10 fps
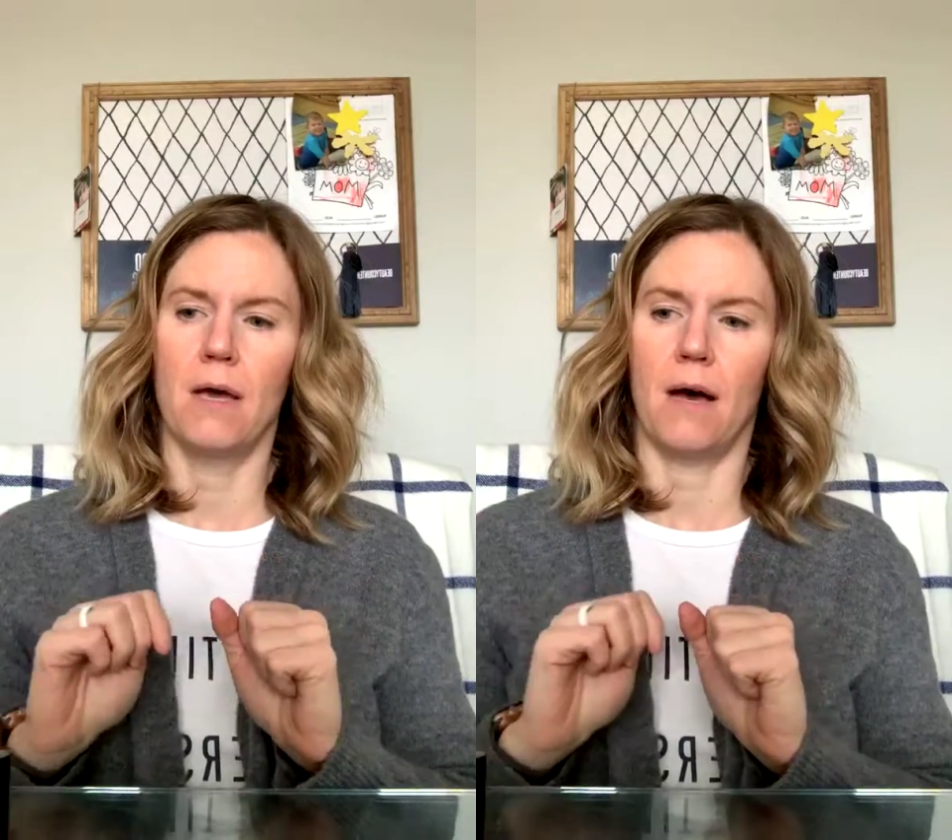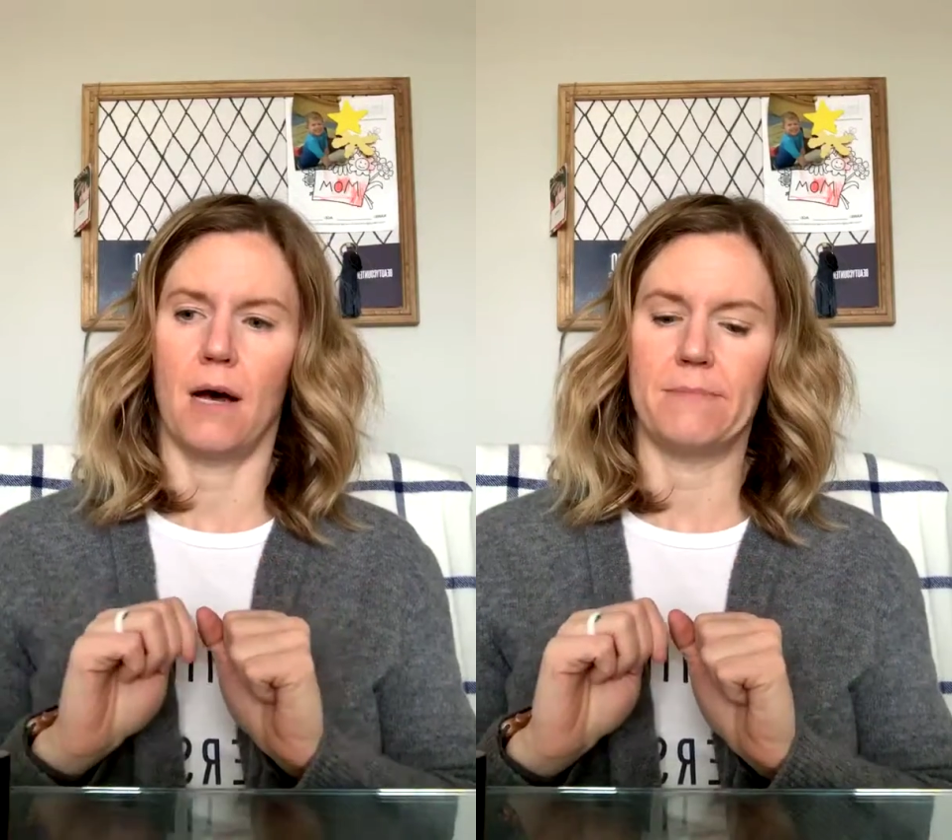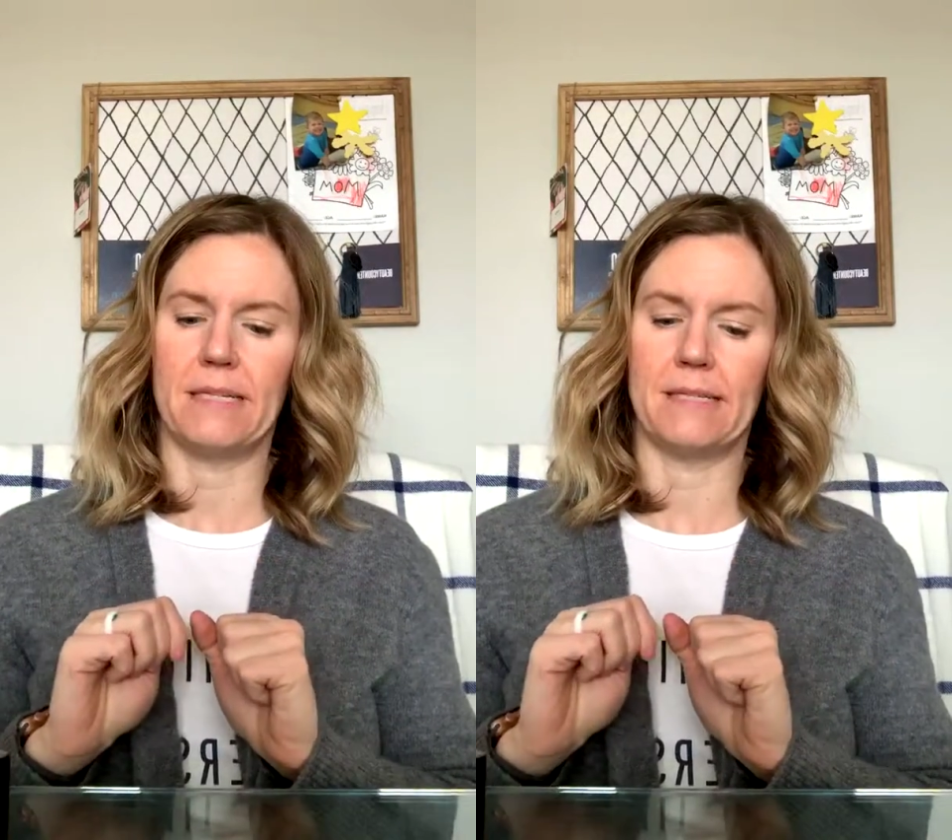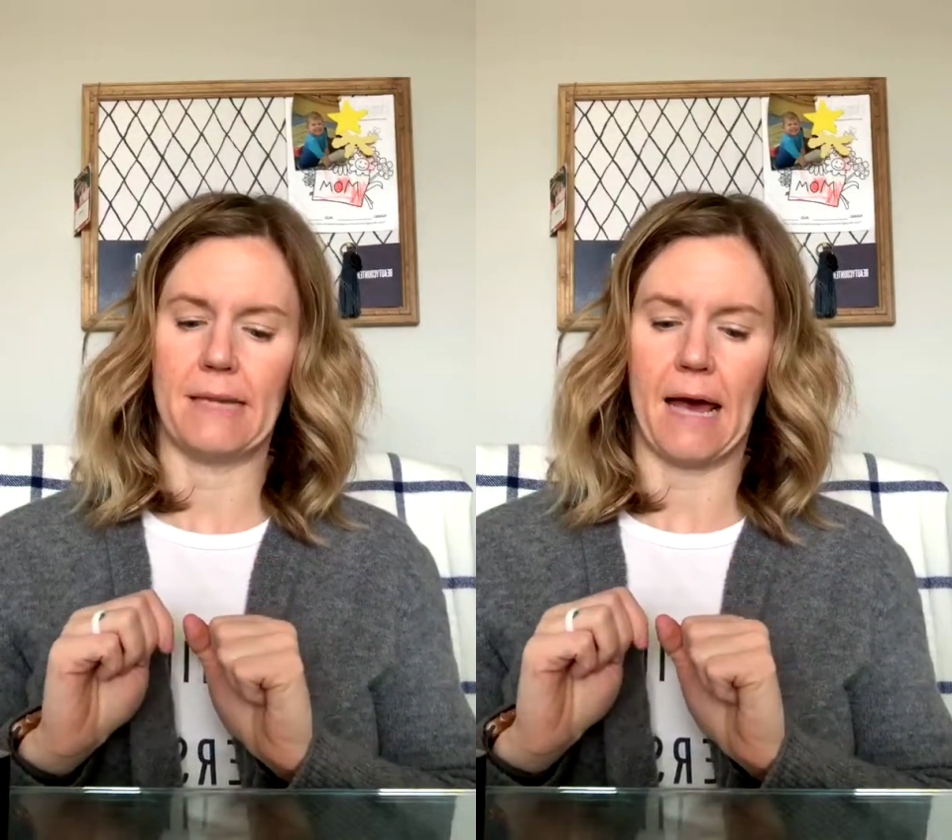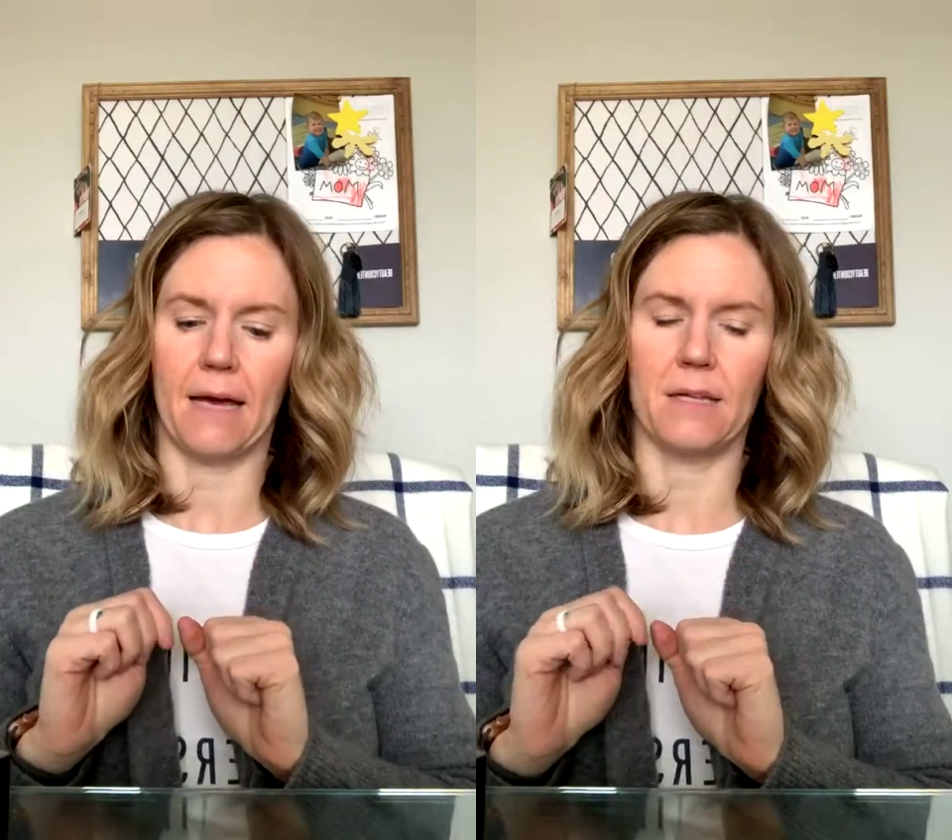to
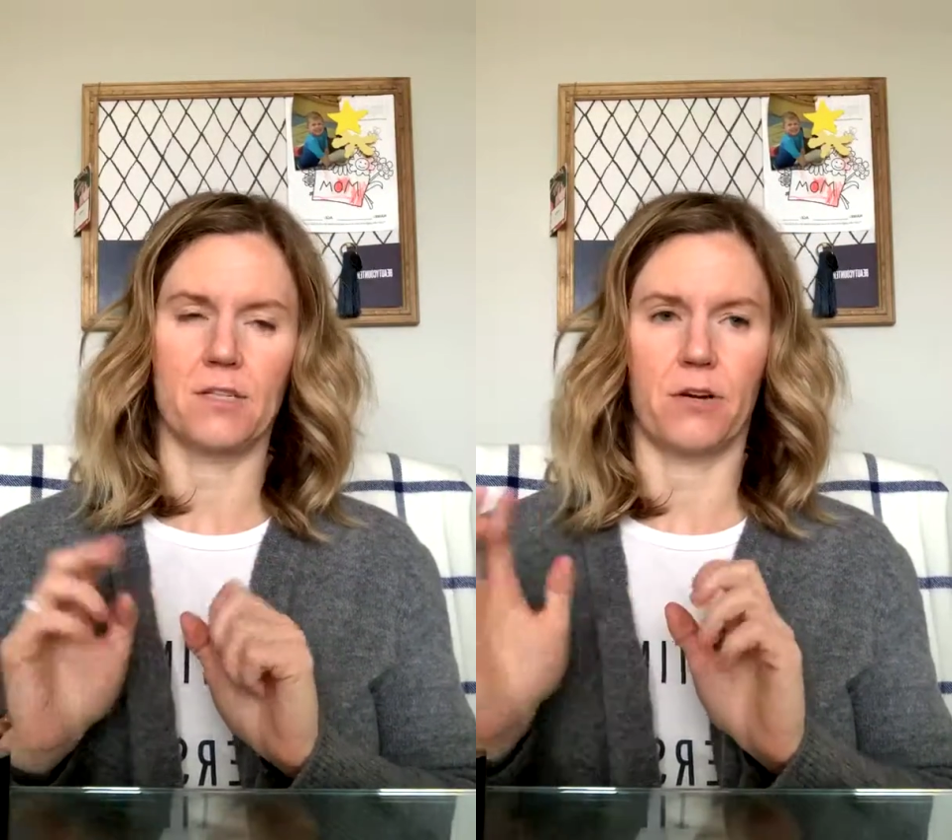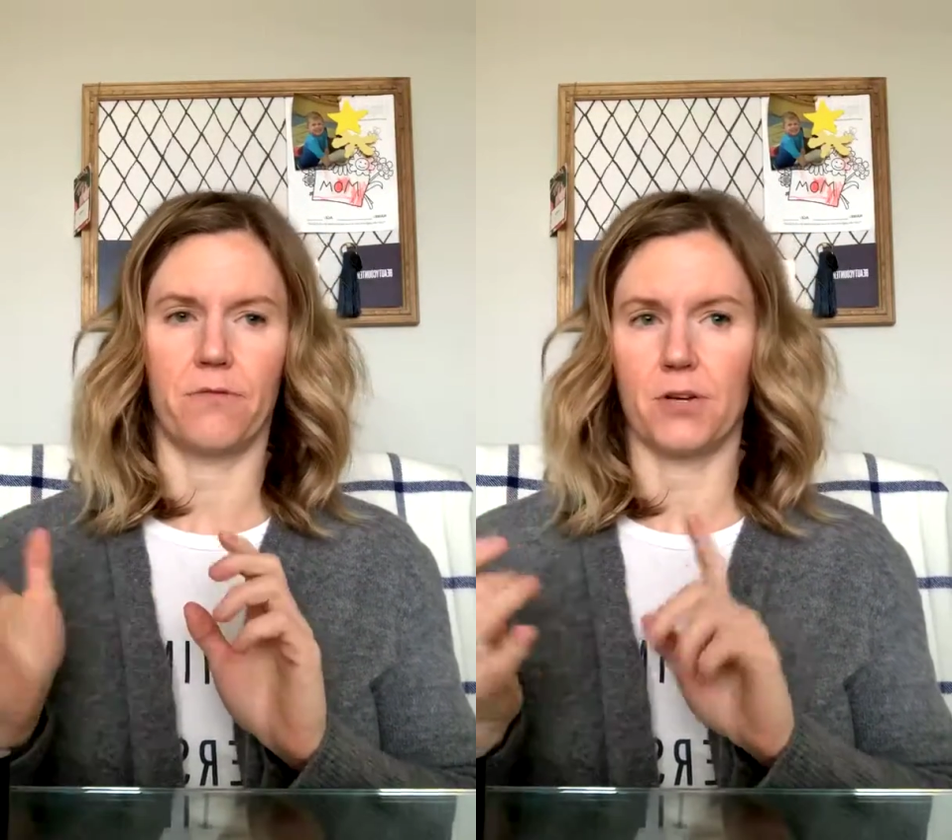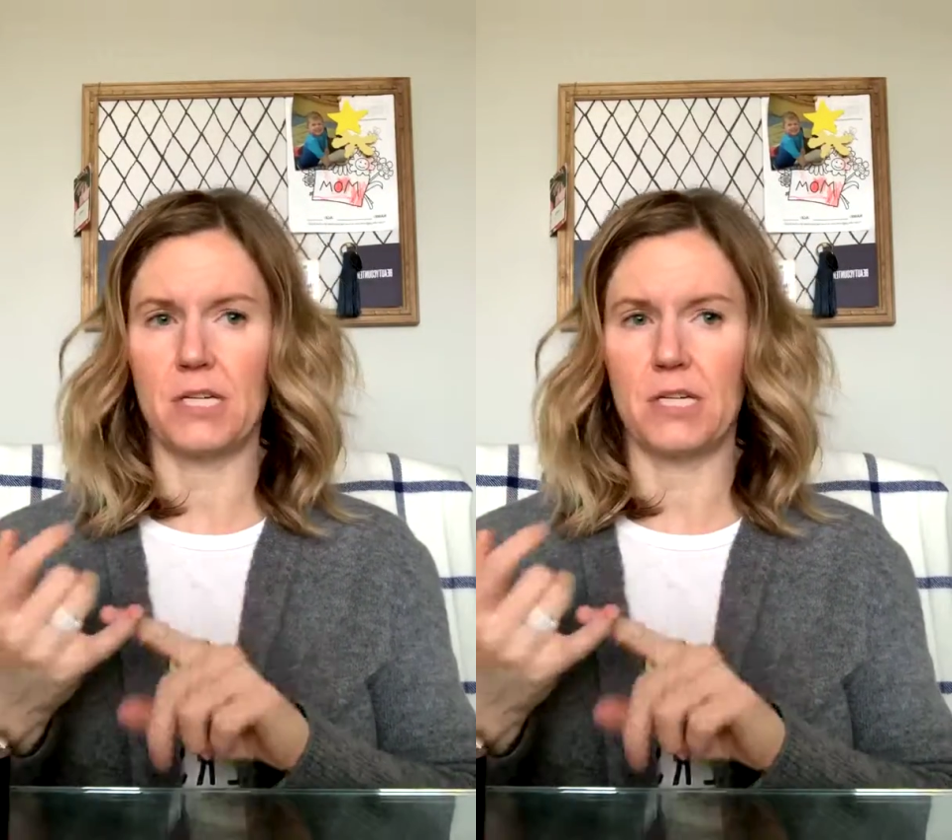snag. It's good for